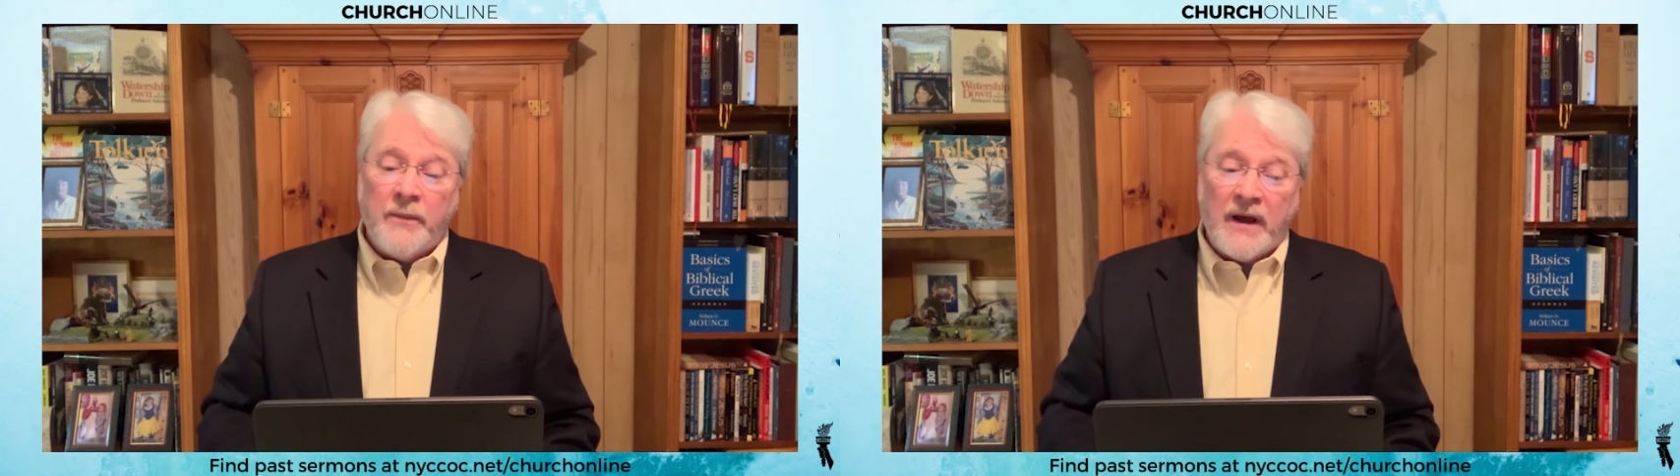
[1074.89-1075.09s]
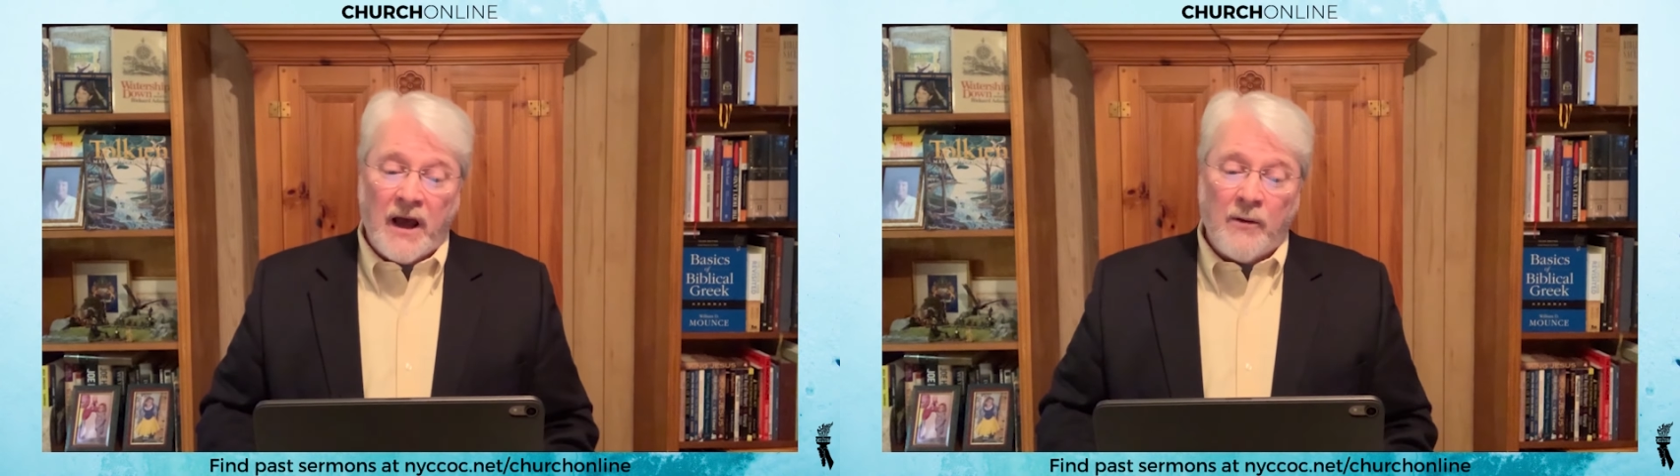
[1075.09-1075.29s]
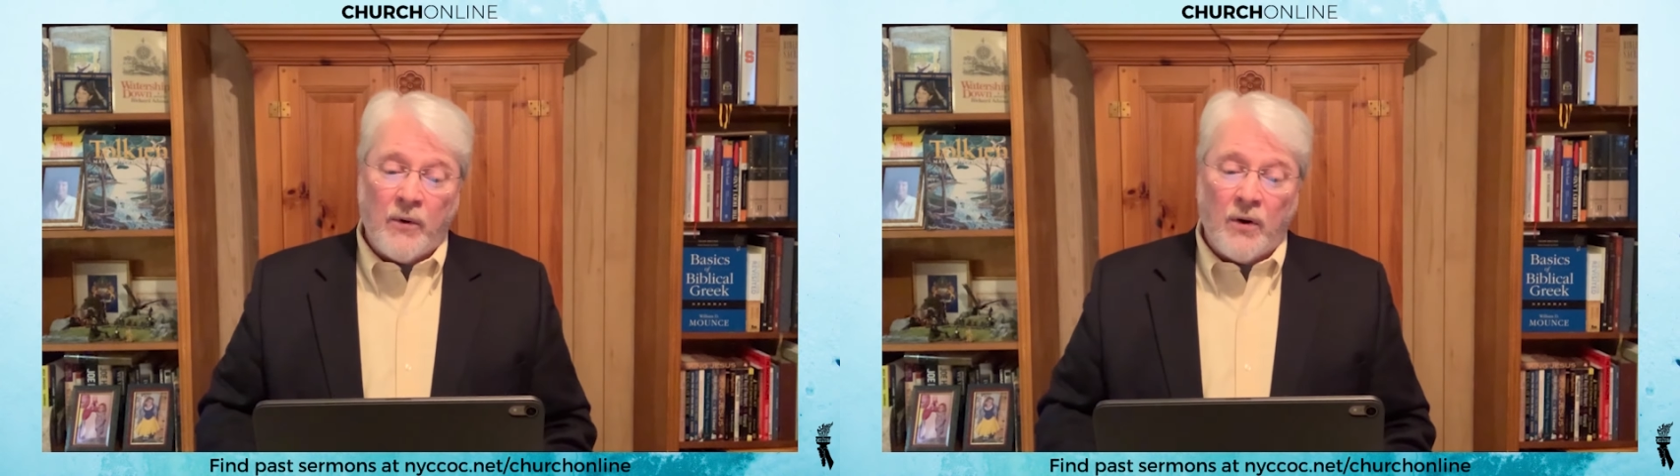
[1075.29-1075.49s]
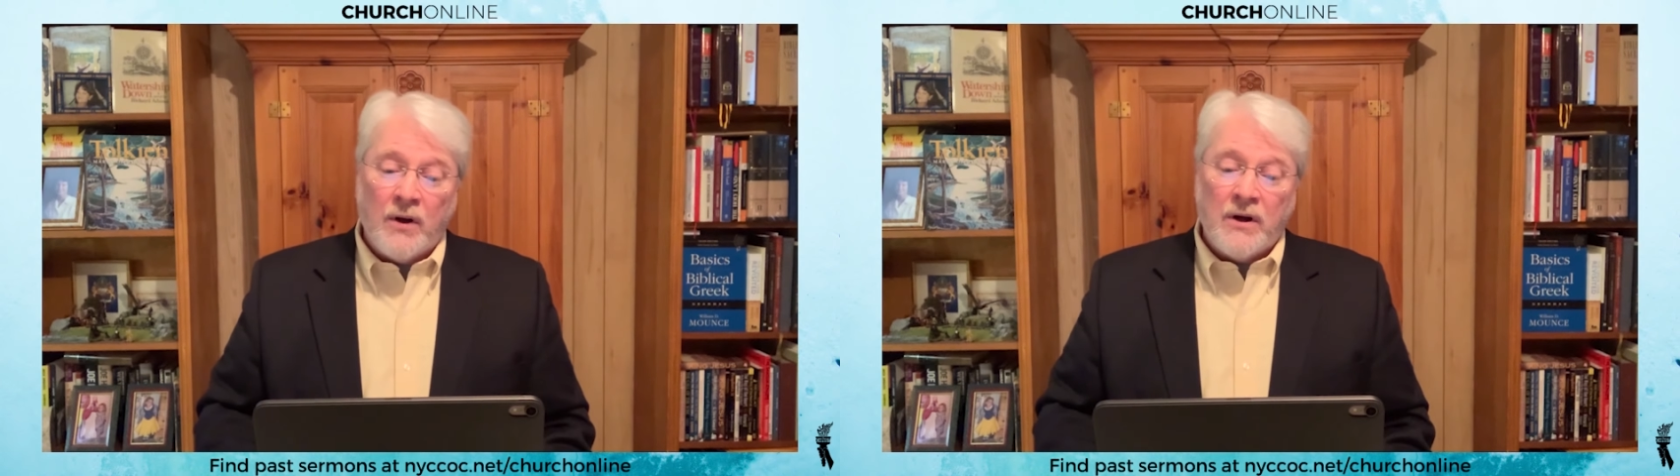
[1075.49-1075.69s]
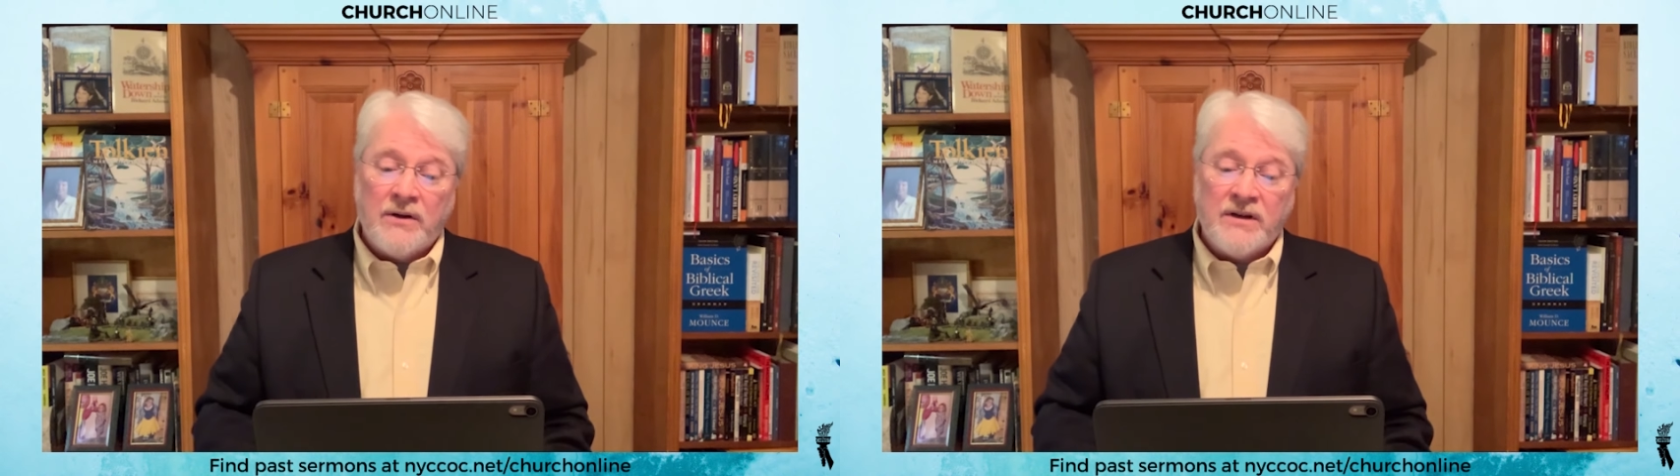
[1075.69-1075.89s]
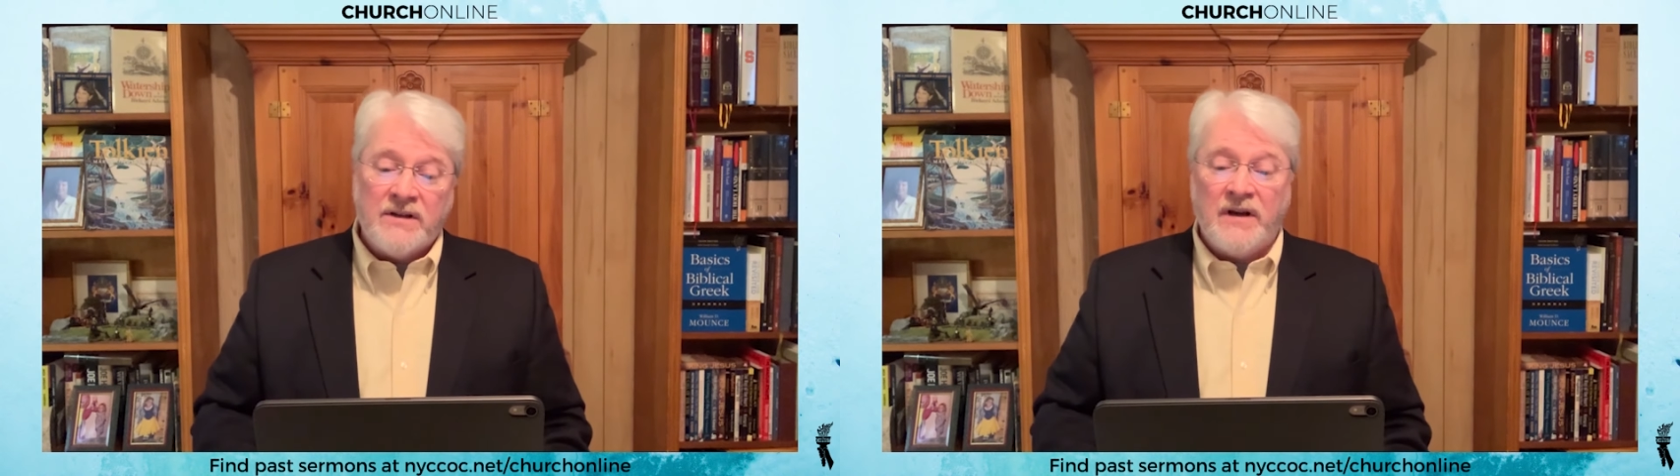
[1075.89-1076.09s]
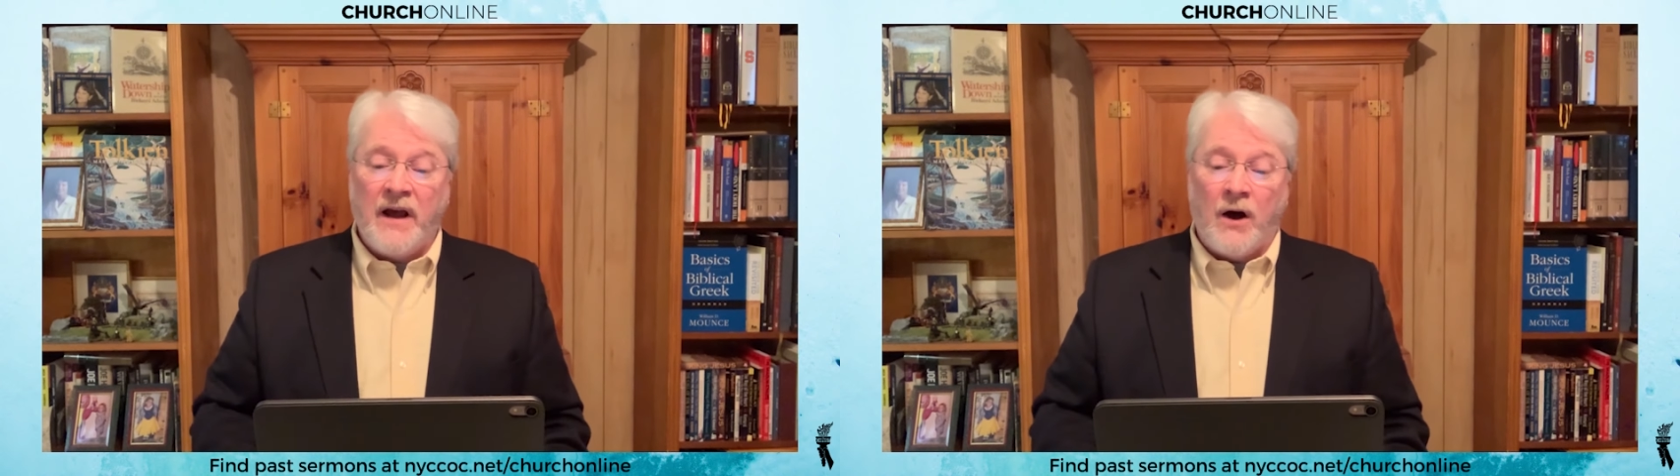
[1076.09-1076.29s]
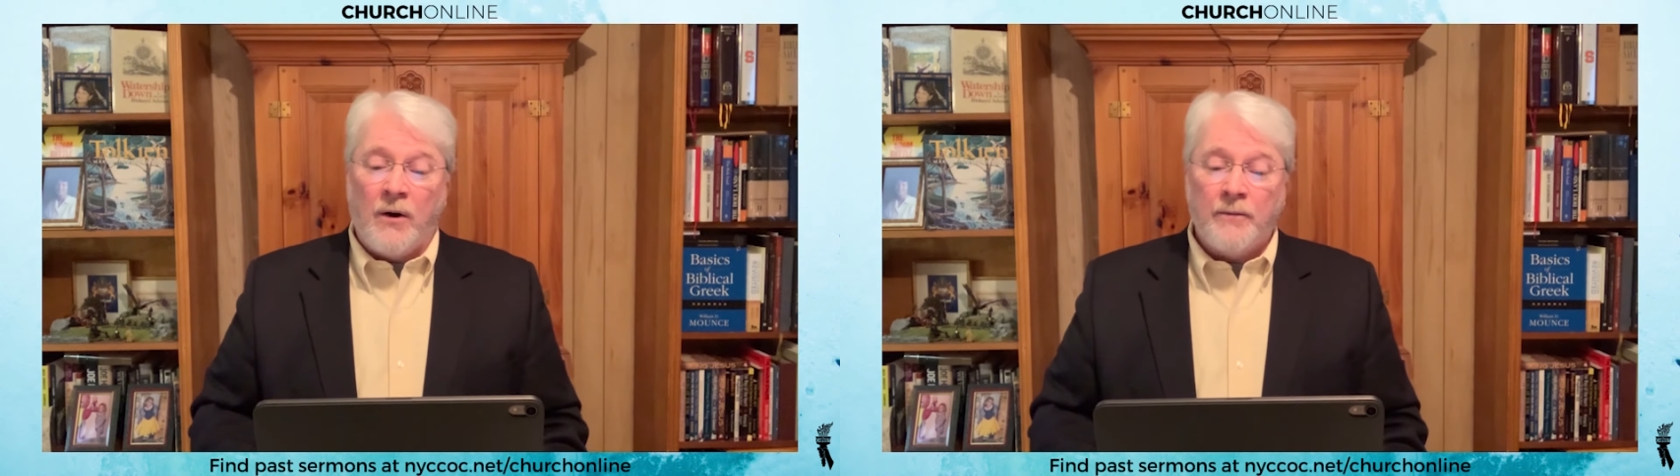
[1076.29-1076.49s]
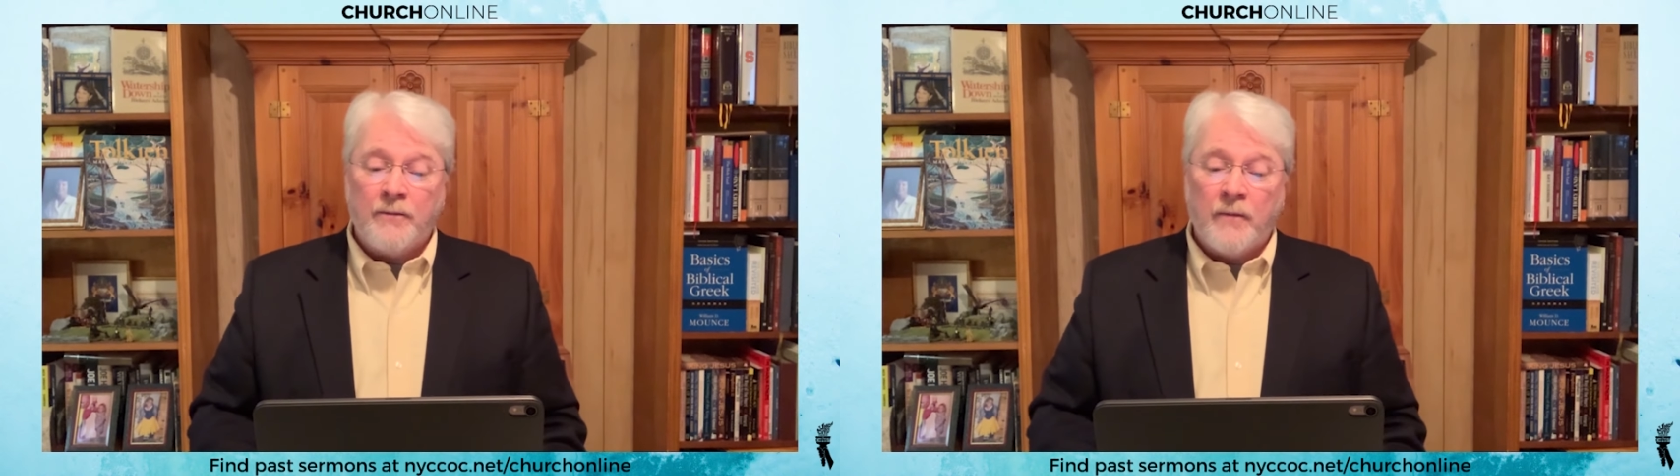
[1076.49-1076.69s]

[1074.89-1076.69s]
be able to tell?